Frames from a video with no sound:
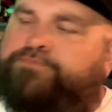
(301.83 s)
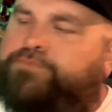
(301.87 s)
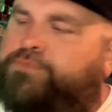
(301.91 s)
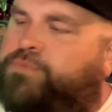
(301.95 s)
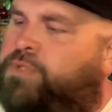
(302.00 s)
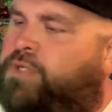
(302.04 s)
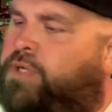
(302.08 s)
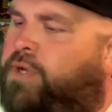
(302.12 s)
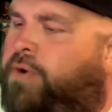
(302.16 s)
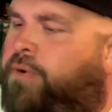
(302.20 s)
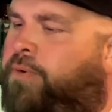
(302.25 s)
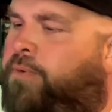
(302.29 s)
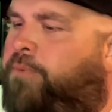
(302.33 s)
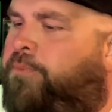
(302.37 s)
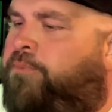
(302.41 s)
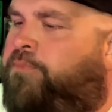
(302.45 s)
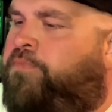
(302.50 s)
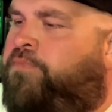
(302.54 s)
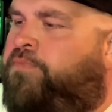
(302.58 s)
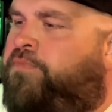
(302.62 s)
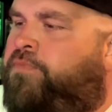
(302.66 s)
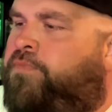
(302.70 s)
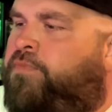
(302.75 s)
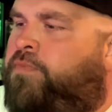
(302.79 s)
So,
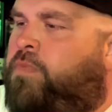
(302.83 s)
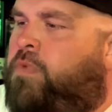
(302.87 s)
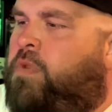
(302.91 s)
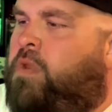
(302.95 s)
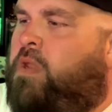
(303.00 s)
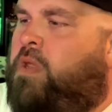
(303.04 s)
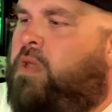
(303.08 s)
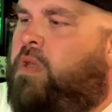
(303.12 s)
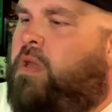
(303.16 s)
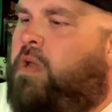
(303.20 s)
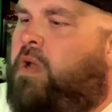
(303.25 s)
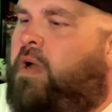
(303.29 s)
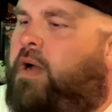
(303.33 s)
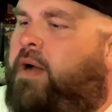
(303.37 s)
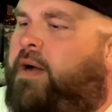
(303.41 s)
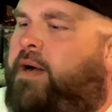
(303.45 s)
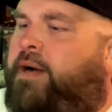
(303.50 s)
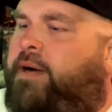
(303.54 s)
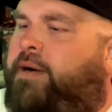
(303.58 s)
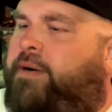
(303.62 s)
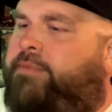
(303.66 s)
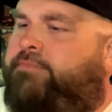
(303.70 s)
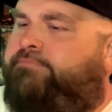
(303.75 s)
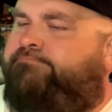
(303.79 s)

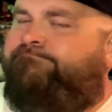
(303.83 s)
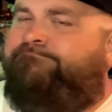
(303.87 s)
um,